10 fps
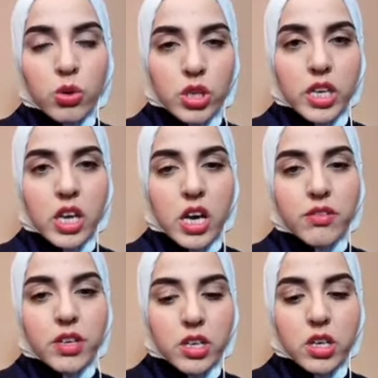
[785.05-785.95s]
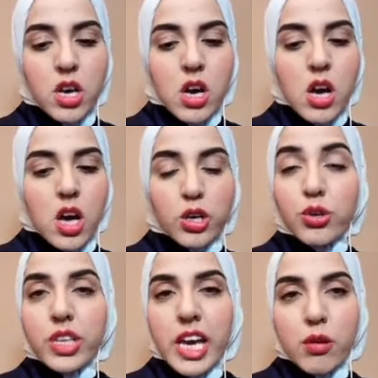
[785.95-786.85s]
or like have a, a
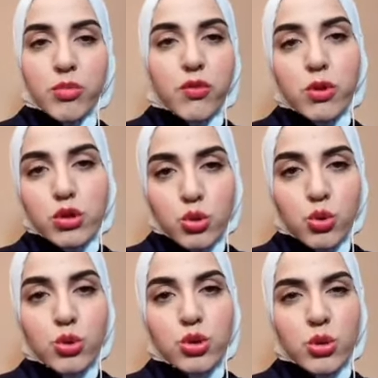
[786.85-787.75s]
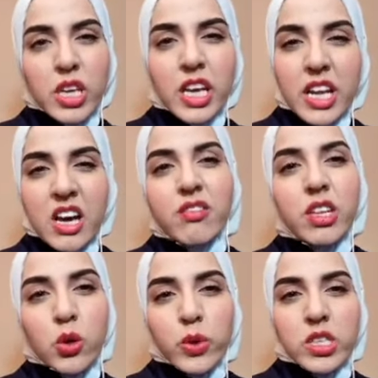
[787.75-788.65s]
good gap before suhoor so they can have
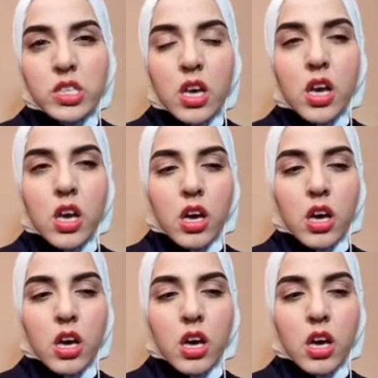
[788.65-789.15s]
liquids